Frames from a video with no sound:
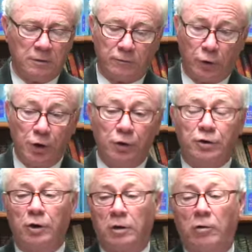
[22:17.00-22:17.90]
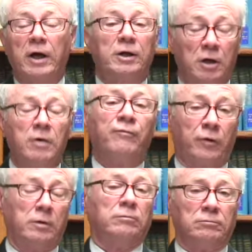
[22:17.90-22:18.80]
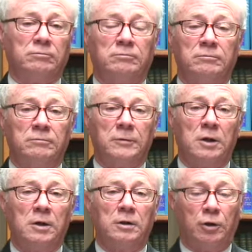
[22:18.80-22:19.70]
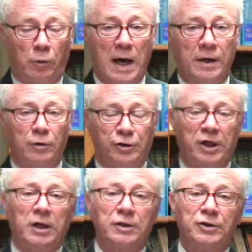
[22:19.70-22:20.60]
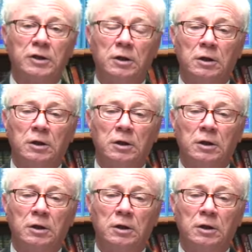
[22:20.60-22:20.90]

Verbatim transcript: For you took great comfort, the writer says,